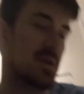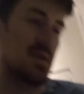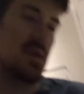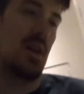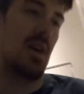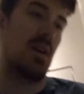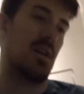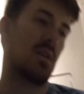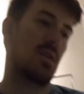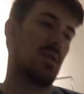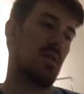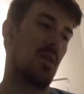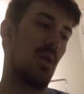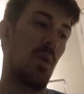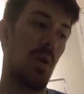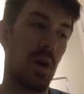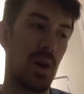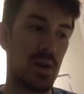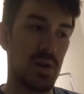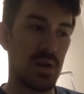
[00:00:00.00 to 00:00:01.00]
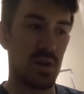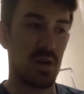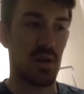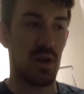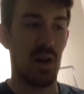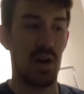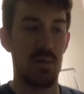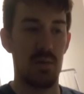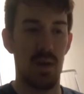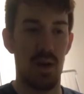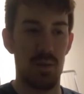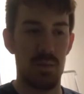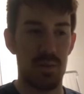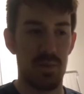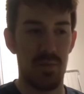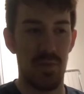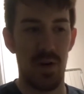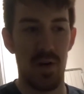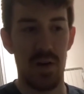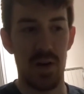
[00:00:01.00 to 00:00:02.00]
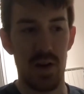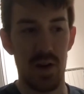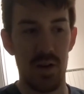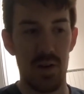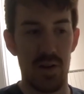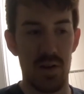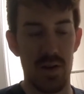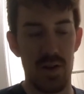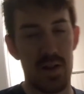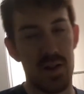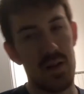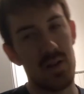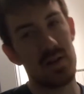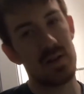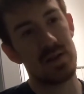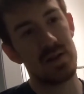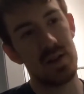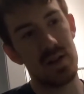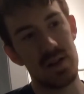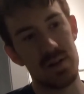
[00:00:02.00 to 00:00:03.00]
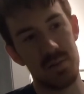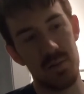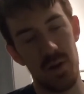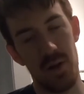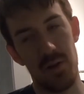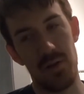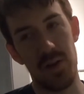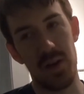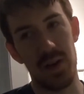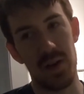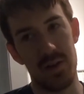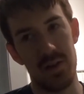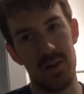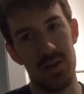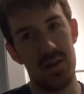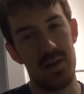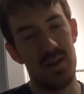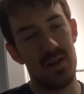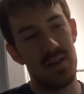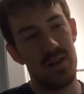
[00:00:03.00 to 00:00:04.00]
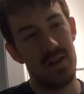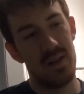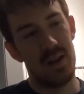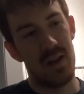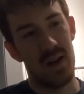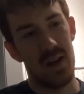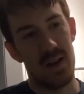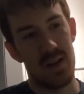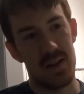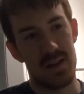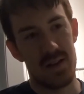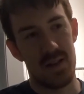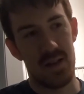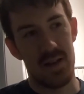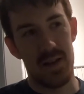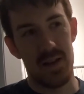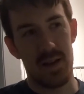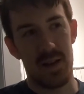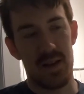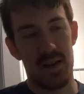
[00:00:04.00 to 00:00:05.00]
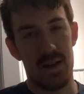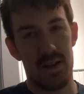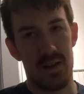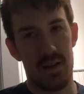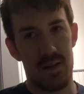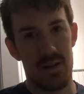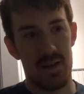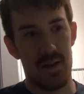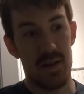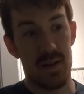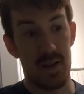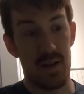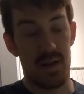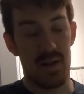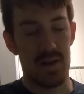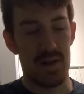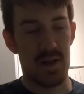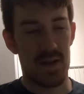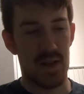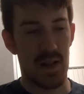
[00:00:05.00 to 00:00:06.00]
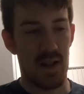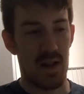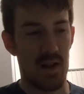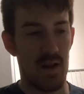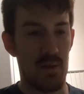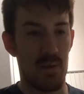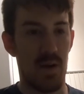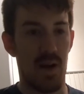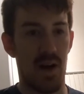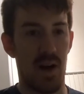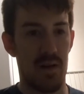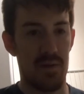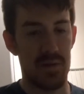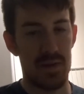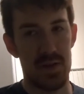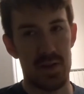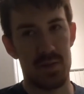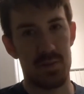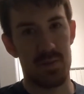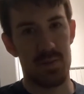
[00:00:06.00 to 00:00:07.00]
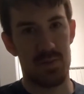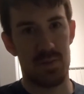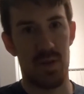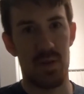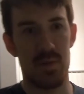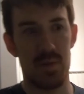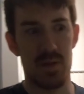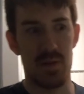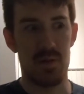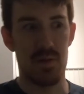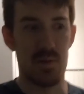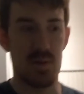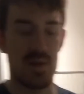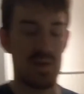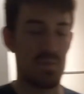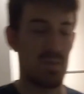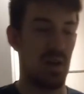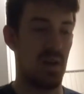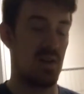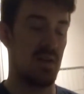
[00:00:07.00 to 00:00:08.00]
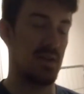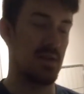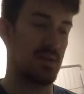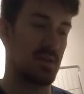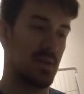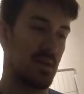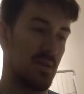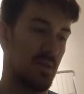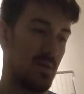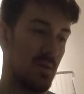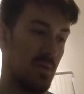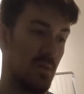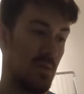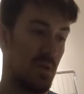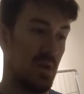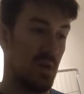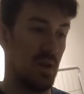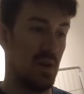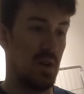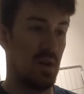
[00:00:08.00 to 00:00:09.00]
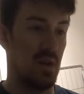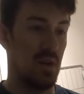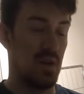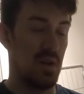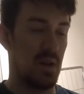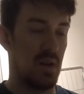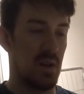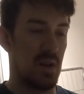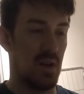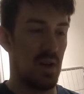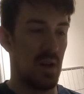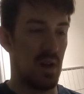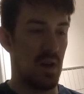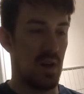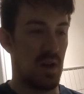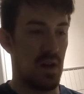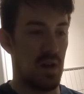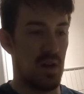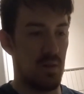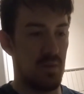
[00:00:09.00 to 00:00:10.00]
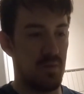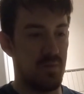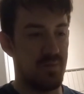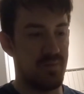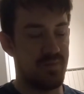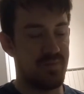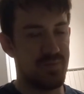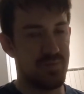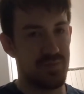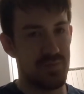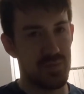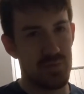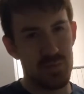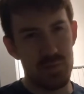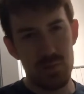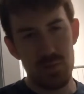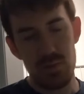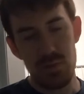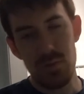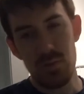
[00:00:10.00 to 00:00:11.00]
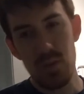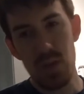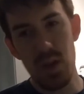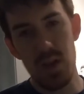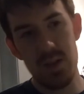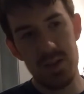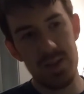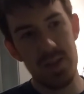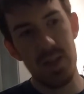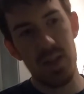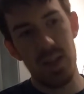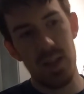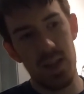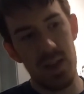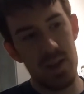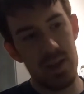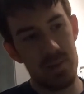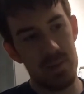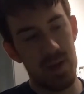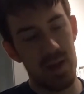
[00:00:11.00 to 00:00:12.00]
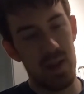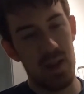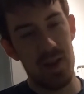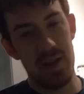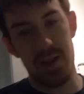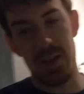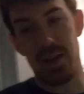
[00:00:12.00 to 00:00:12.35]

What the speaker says: not going to come up very good. And the other side is perfect, and it's like I take the clear bra off it, it's probably going to be spotless. So I see a lot of them. I like